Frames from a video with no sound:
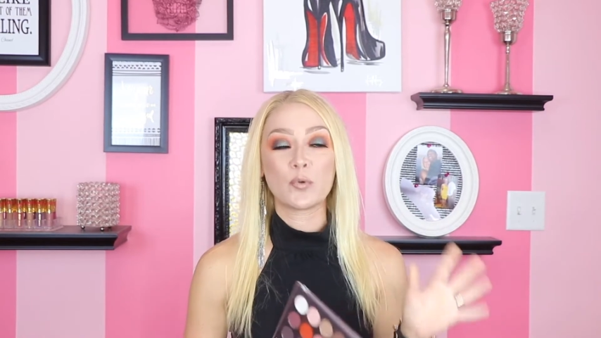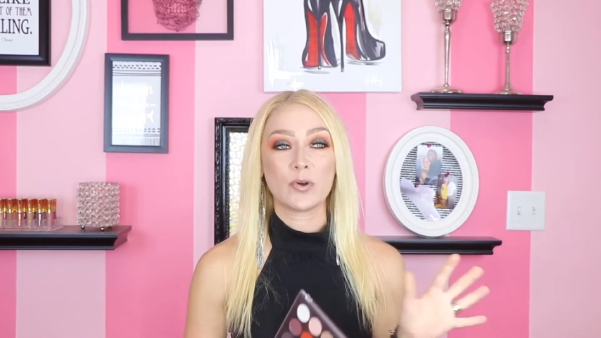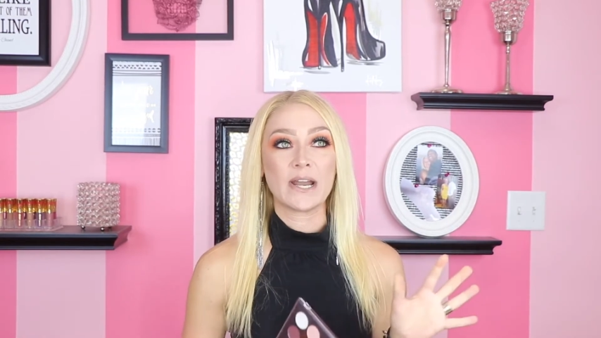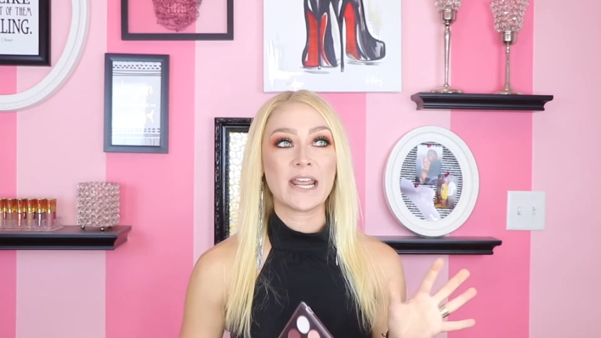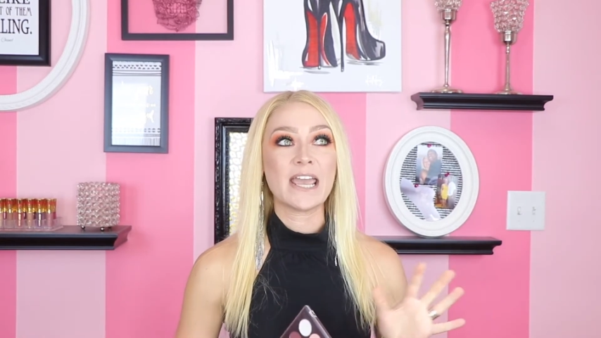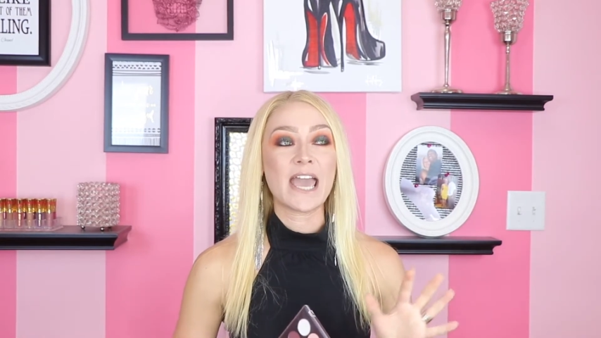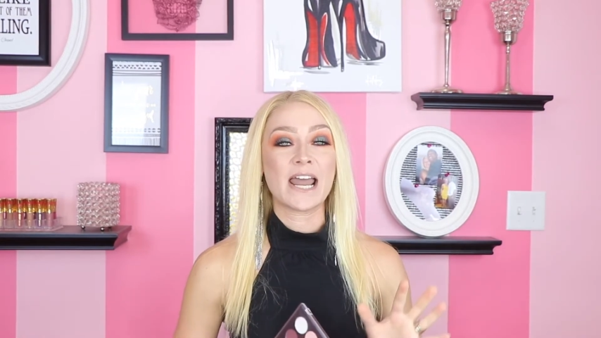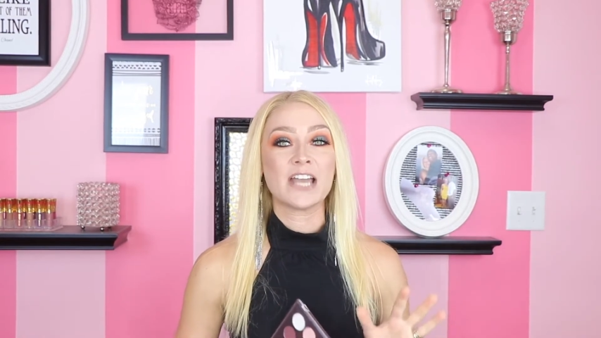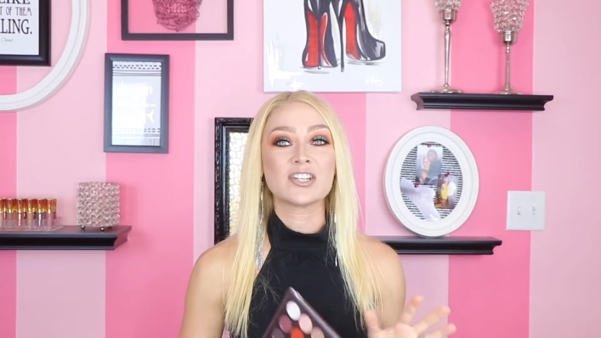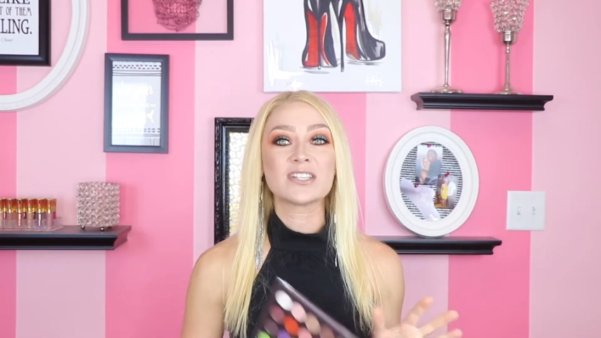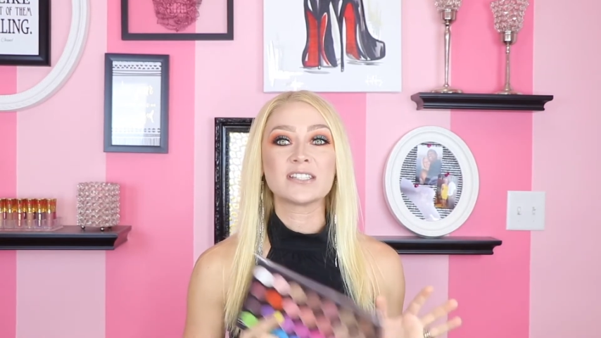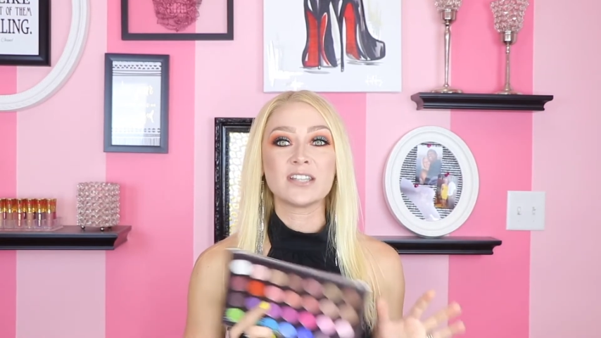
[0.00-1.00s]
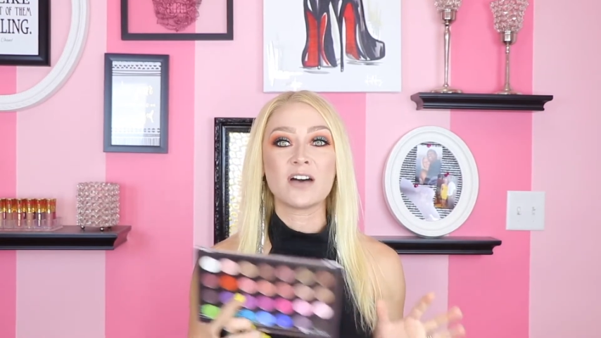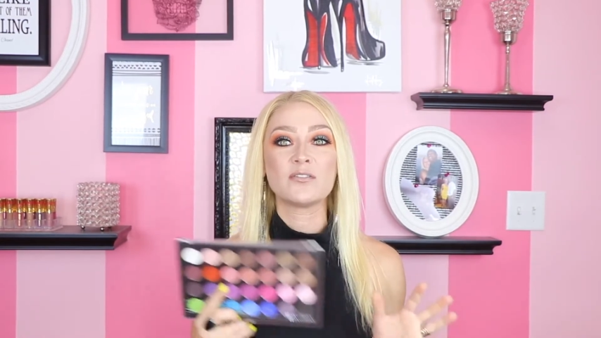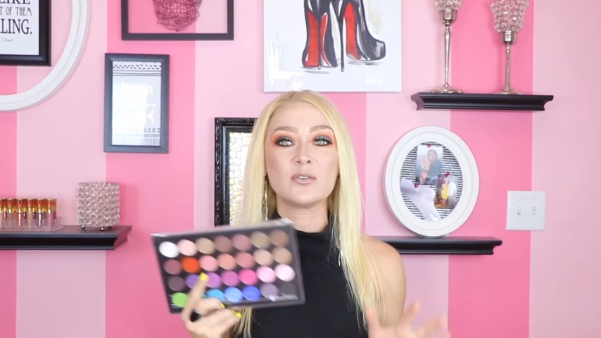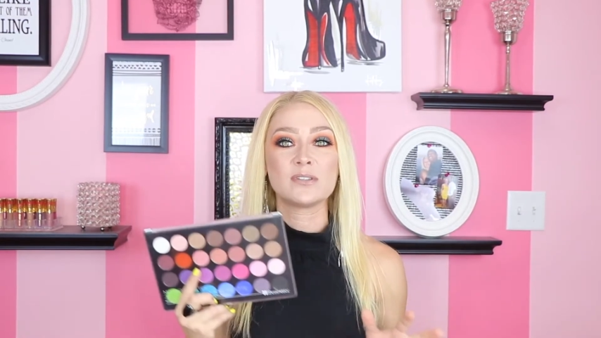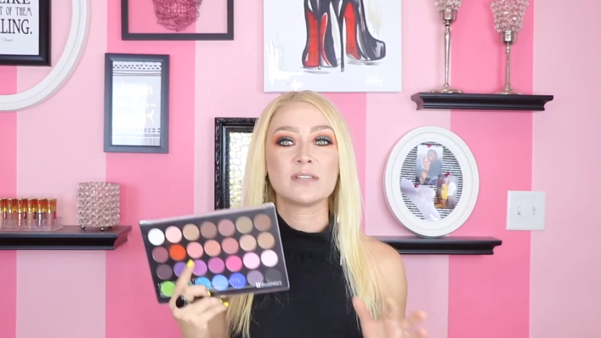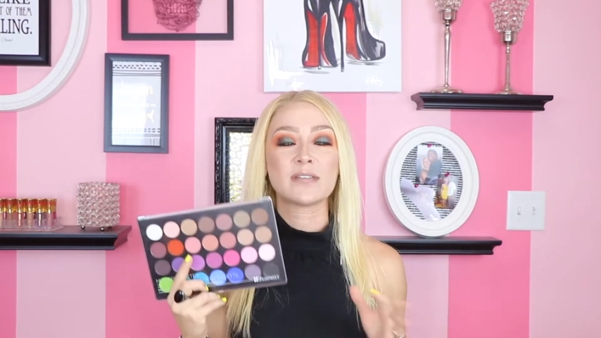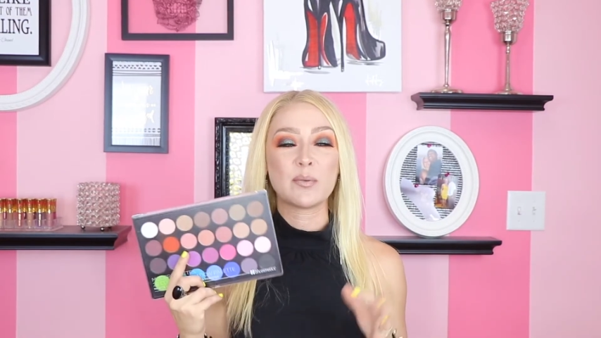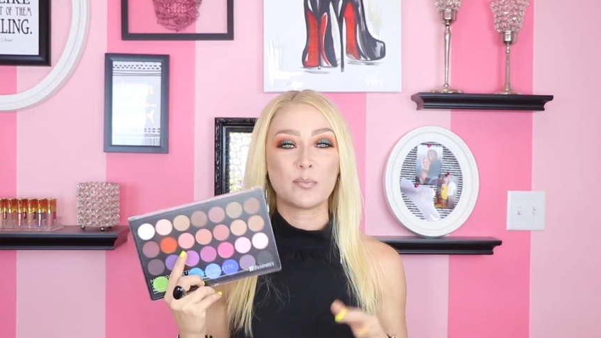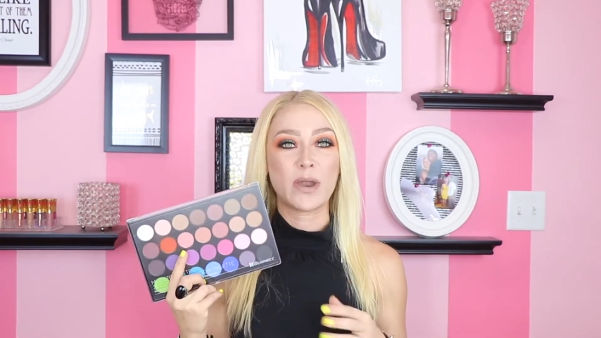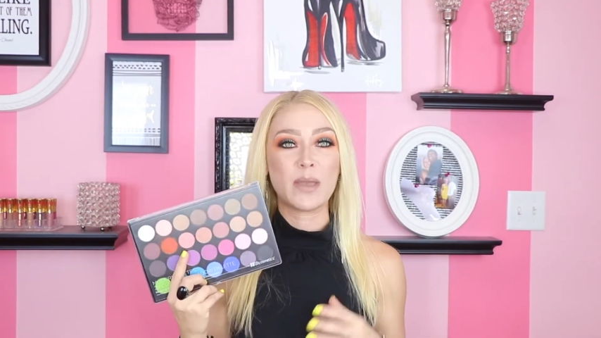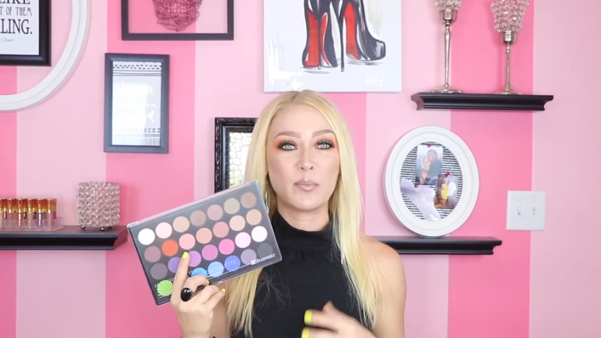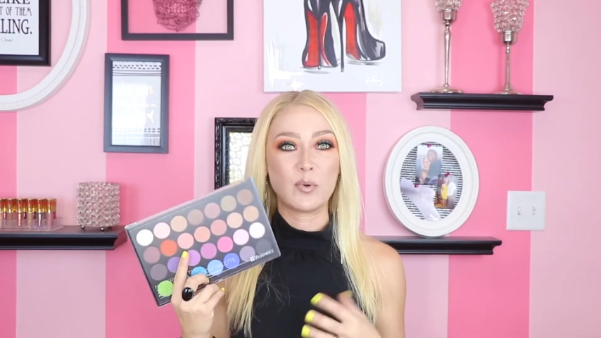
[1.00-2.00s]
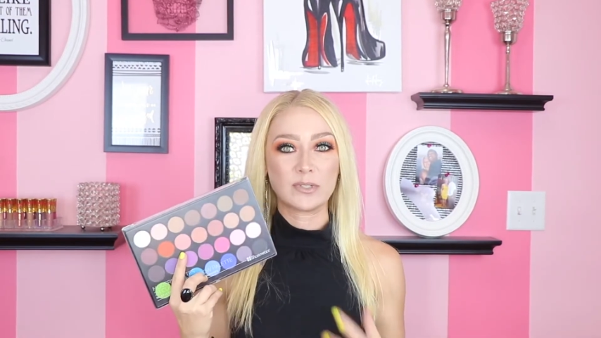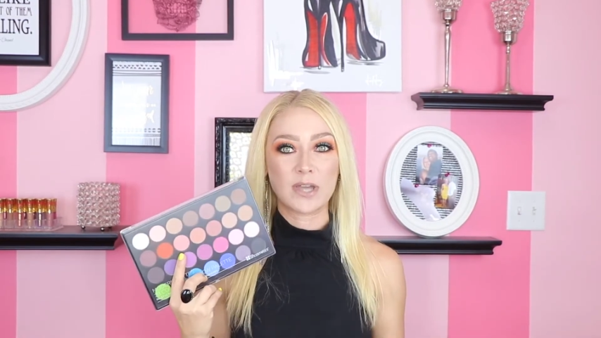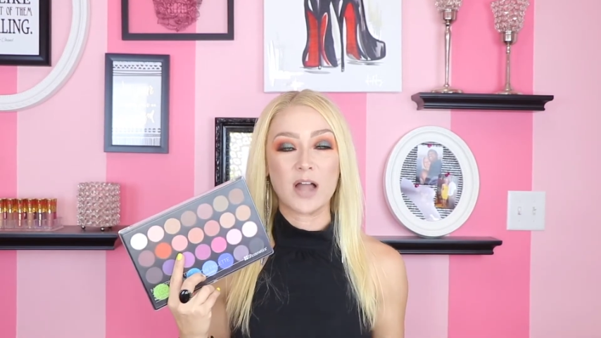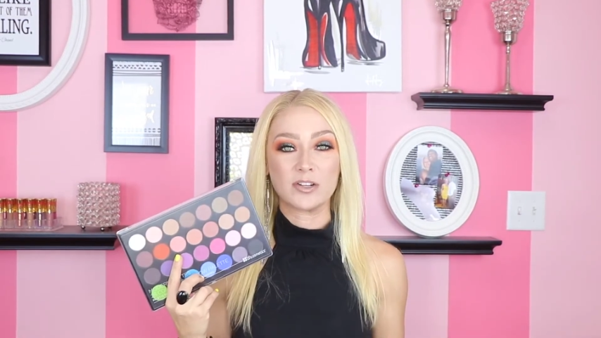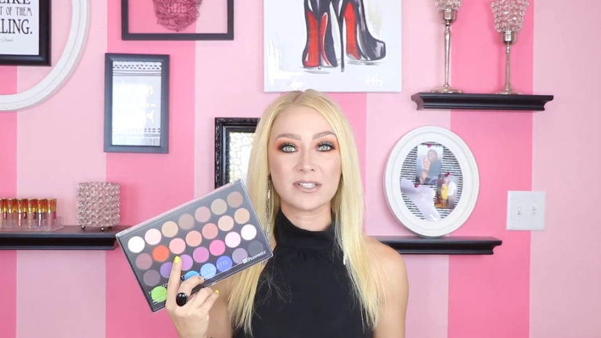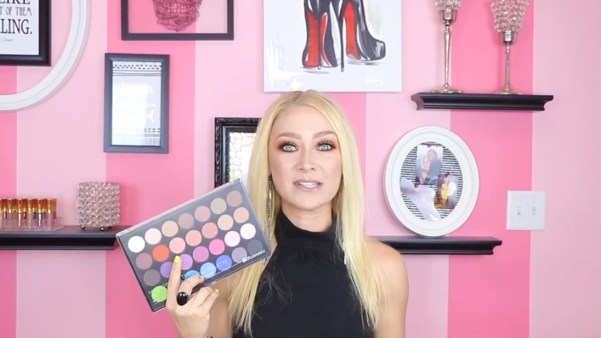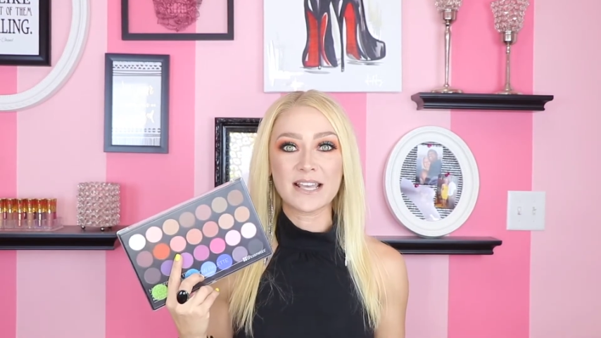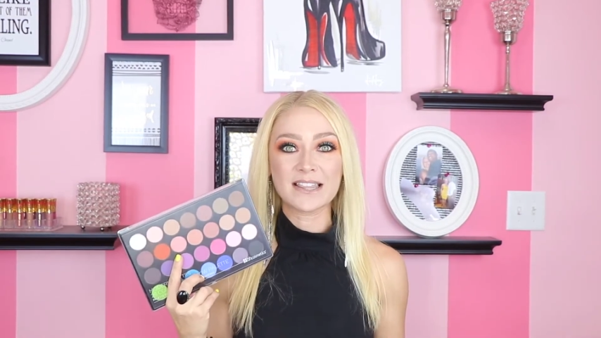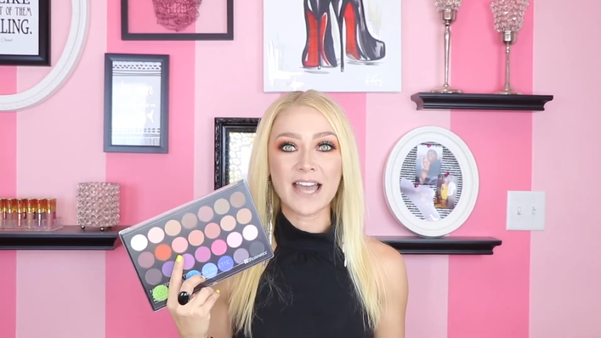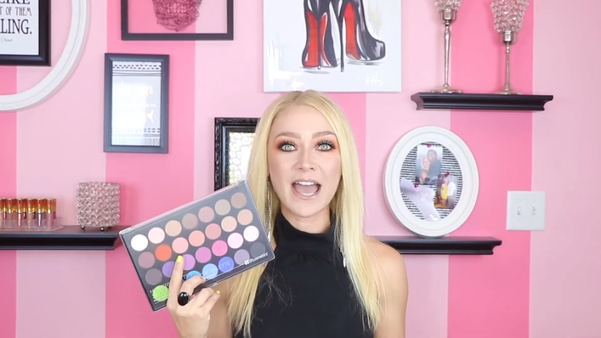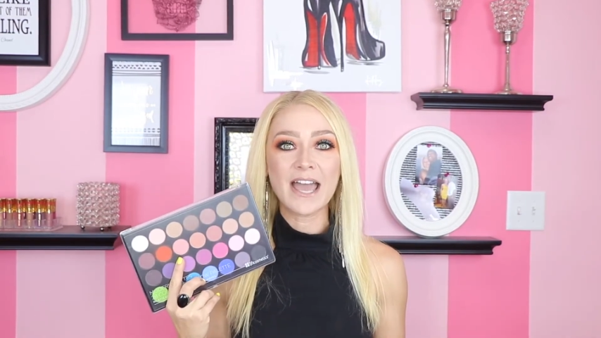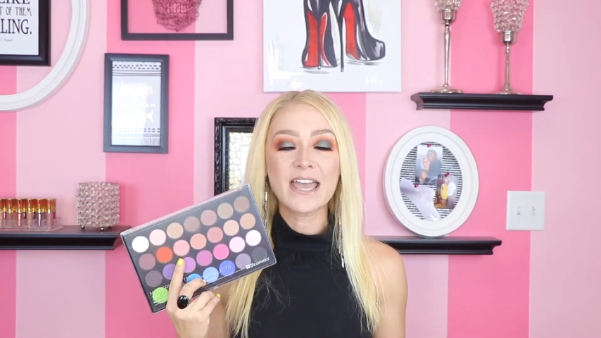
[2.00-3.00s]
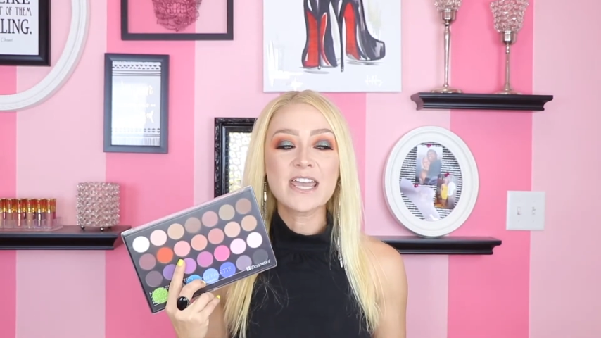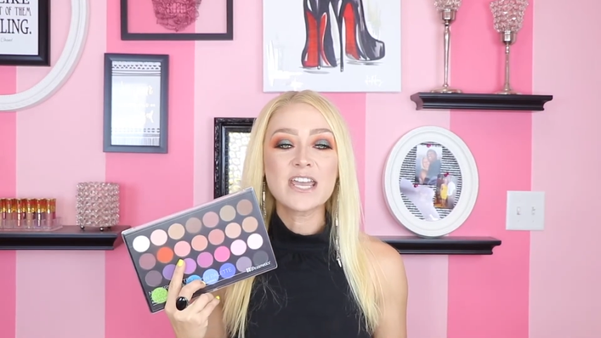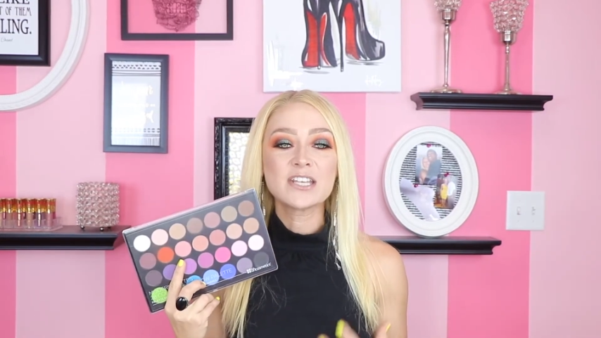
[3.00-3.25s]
pretty and I just love using like bright bold colors like that.